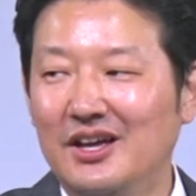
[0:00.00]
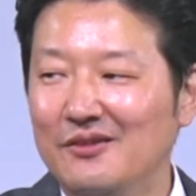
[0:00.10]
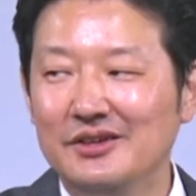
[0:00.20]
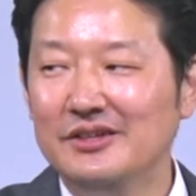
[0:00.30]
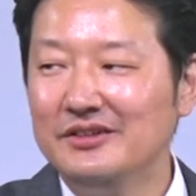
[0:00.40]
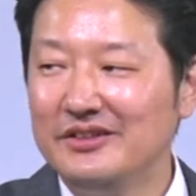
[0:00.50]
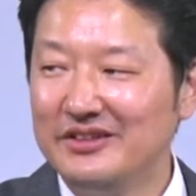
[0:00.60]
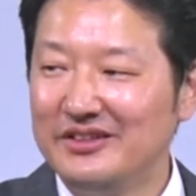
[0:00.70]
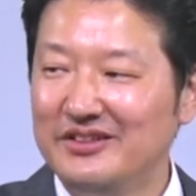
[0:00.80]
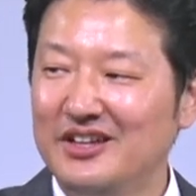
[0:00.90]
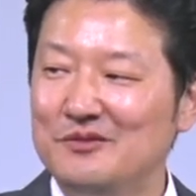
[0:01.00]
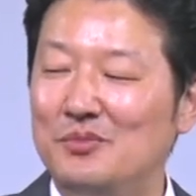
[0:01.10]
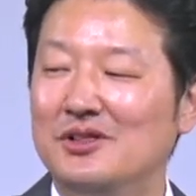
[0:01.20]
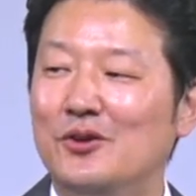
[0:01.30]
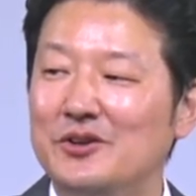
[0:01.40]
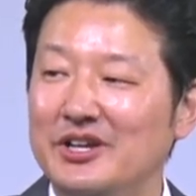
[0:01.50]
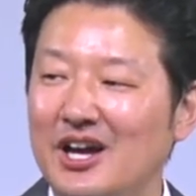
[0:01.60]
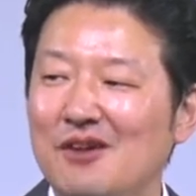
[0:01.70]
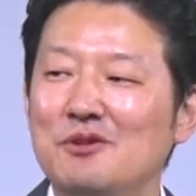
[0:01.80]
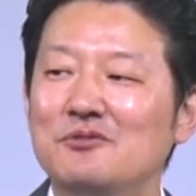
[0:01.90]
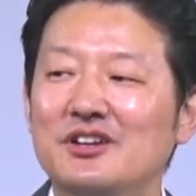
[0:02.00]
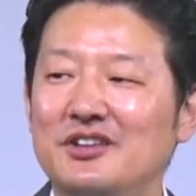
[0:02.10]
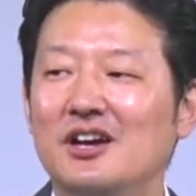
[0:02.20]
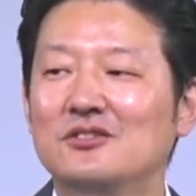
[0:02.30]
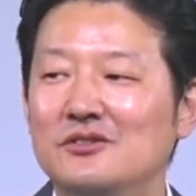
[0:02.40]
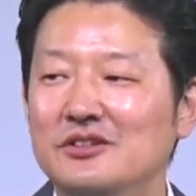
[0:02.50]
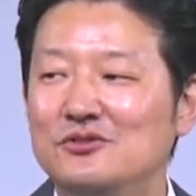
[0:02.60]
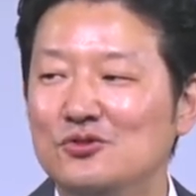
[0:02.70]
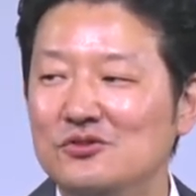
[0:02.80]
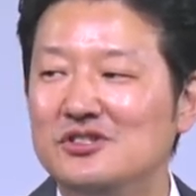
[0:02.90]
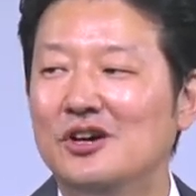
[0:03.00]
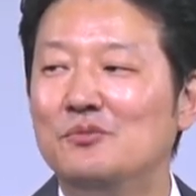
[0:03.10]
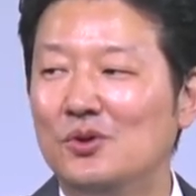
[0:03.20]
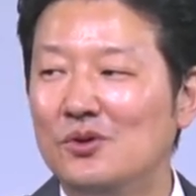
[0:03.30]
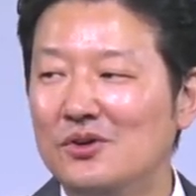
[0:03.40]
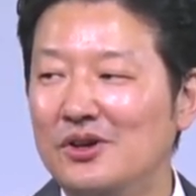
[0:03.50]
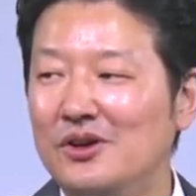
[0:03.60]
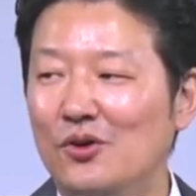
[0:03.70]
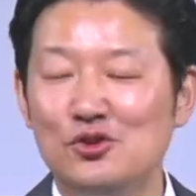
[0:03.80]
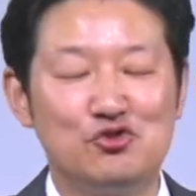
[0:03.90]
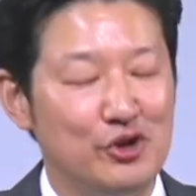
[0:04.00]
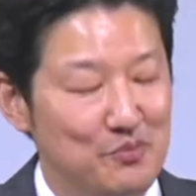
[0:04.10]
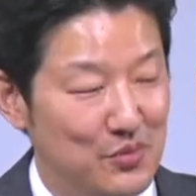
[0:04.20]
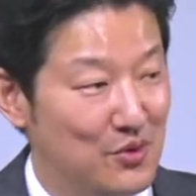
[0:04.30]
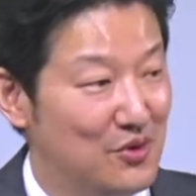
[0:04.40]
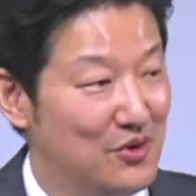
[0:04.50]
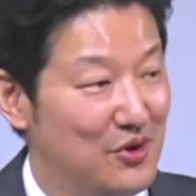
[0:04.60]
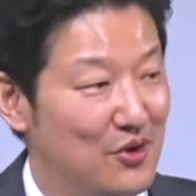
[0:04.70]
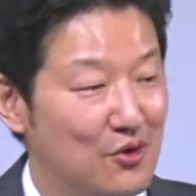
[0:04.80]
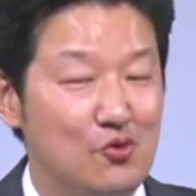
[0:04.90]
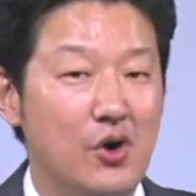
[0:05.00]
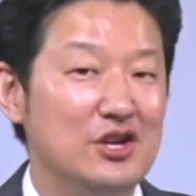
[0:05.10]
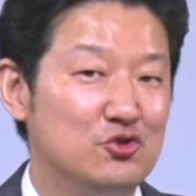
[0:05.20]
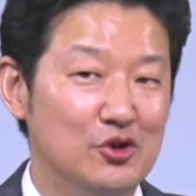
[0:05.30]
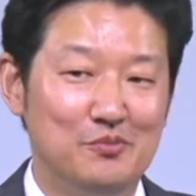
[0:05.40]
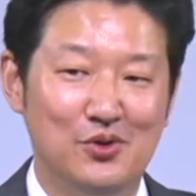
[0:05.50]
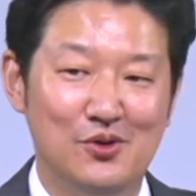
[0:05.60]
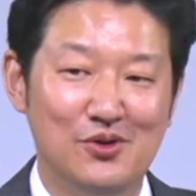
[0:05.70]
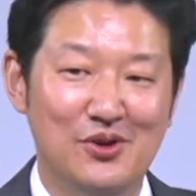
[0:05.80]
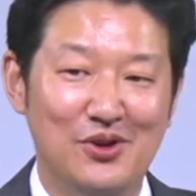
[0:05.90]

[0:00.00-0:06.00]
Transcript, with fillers: I mean, that's a baloney. How many of you guys actually do double or triple or quadruple,